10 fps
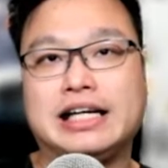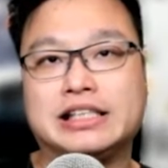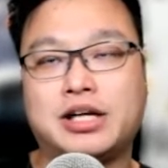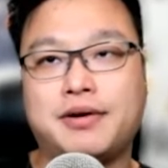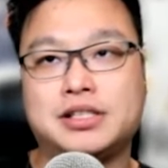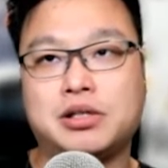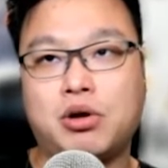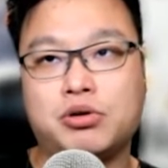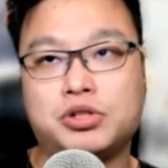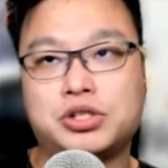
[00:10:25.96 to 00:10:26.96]
it's going to
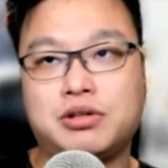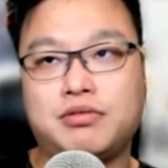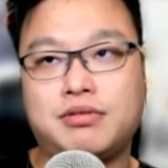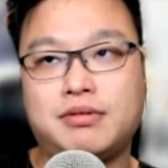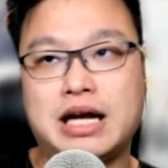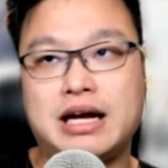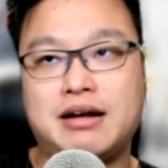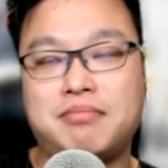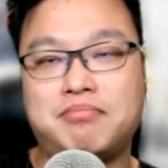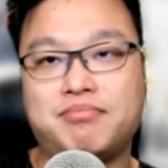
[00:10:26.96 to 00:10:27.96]
launch
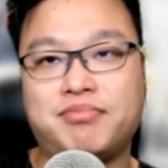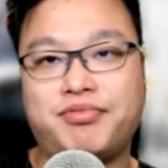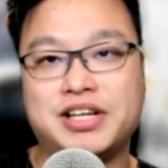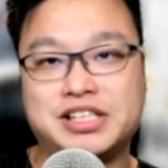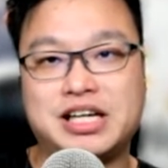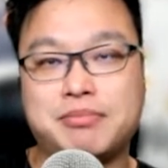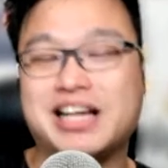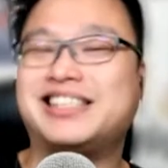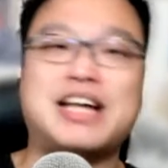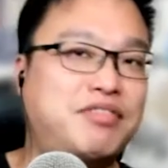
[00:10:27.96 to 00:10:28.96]
this year, but
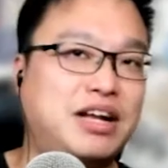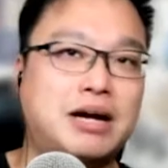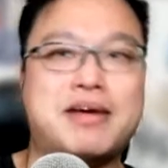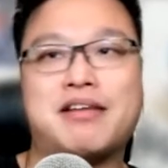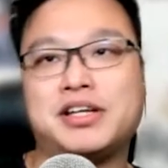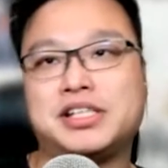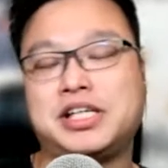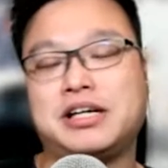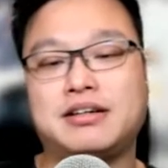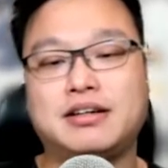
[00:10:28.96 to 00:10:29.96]
it's definitely coming out this
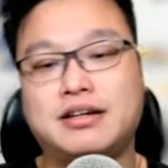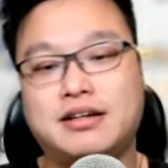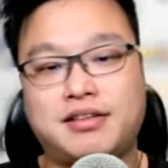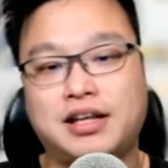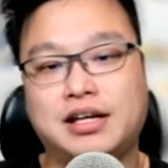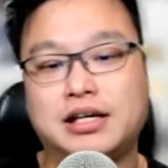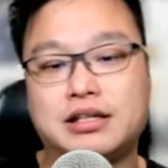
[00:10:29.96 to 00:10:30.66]
year. Okay. I think.